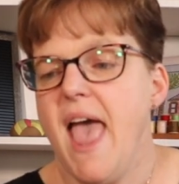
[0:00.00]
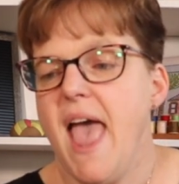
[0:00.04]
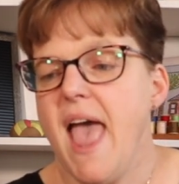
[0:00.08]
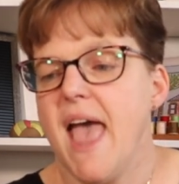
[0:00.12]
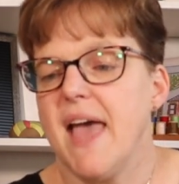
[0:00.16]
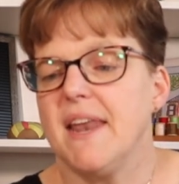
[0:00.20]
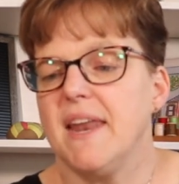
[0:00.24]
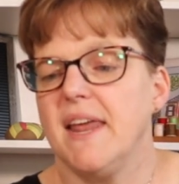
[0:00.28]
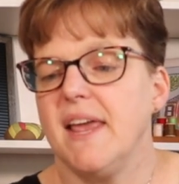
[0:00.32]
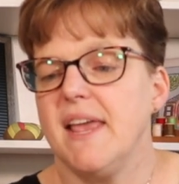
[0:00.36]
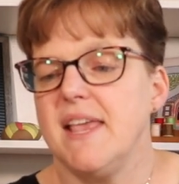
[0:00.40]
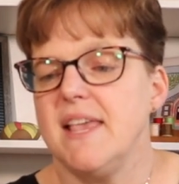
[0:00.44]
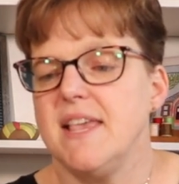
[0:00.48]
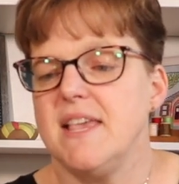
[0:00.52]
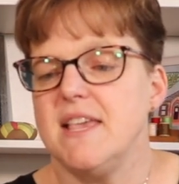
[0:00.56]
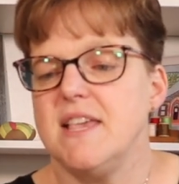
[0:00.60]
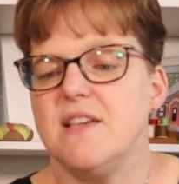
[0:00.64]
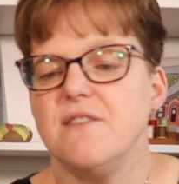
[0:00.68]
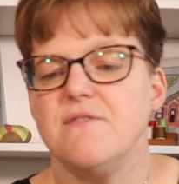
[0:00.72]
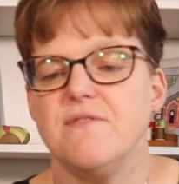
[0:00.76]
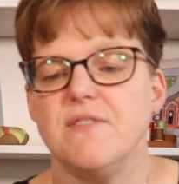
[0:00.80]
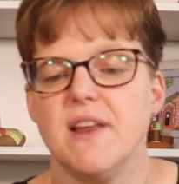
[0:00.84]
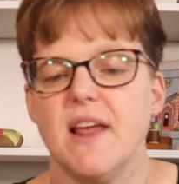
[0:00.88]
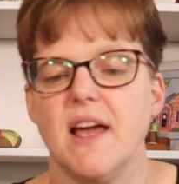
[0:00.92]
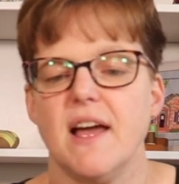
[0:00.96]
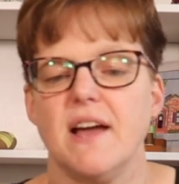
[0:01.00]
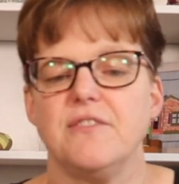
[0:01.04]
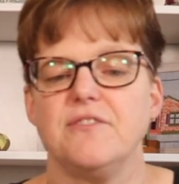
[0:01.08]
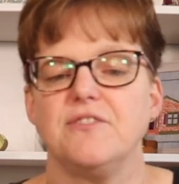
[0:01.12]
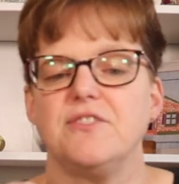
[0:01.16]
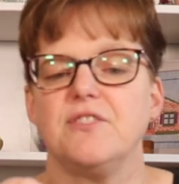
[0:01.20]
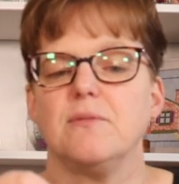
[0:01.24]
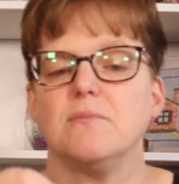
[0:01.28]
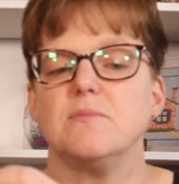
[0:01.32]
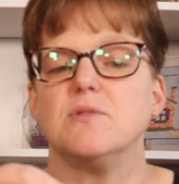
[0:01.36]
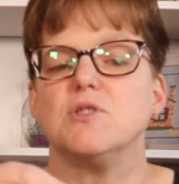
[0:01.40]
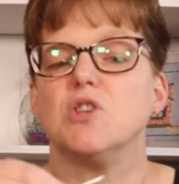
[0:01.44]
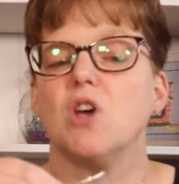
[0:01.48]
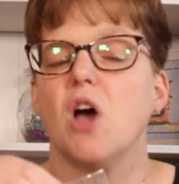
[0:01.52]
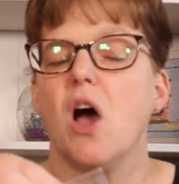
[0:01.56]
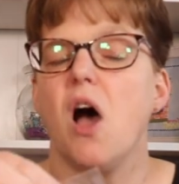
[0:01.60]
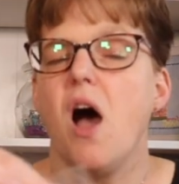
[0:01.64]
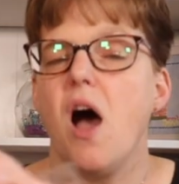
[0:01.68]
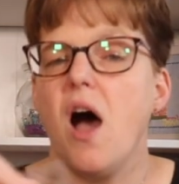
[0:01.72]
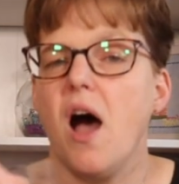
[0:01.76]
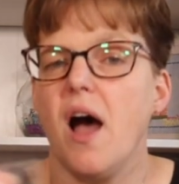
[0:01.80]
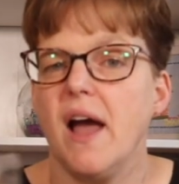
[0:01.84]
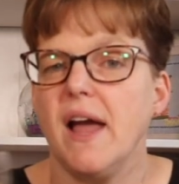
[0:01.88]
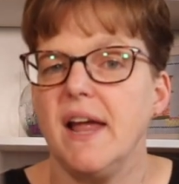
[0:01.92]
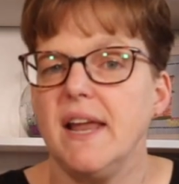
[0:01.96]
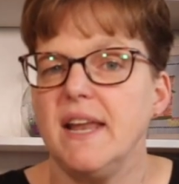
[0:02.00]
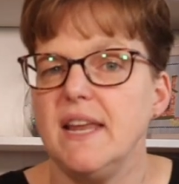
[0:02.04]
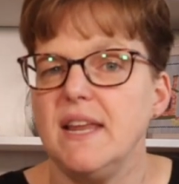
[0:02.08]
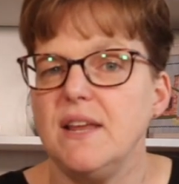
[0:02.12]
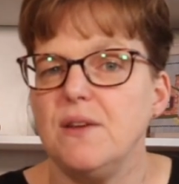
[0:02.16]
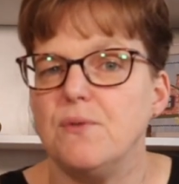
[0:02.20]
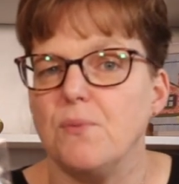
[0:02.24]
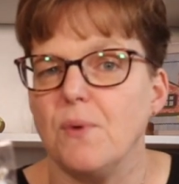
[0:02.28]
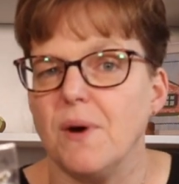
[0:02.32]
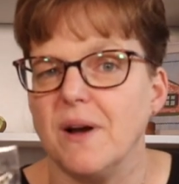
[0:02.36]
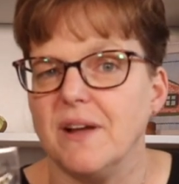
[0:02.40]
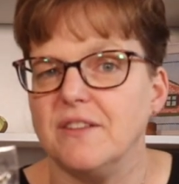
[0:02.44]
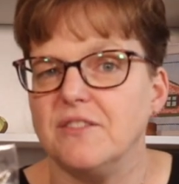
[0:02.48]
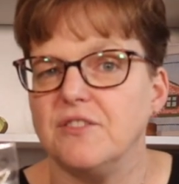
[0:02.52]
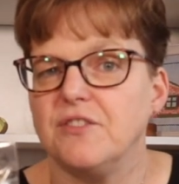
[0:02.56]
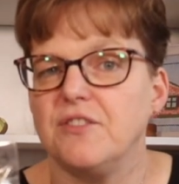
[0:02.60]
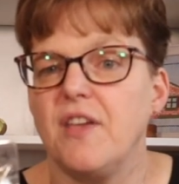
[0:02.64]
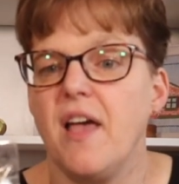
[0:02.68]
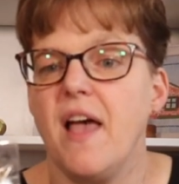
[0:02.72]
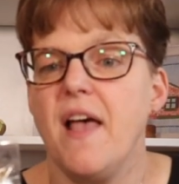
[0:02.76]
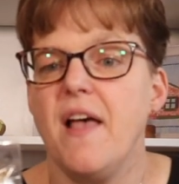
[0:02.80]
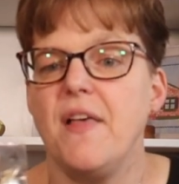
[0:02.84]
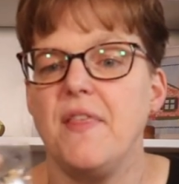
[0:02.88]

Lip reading: and I even have some tiny ones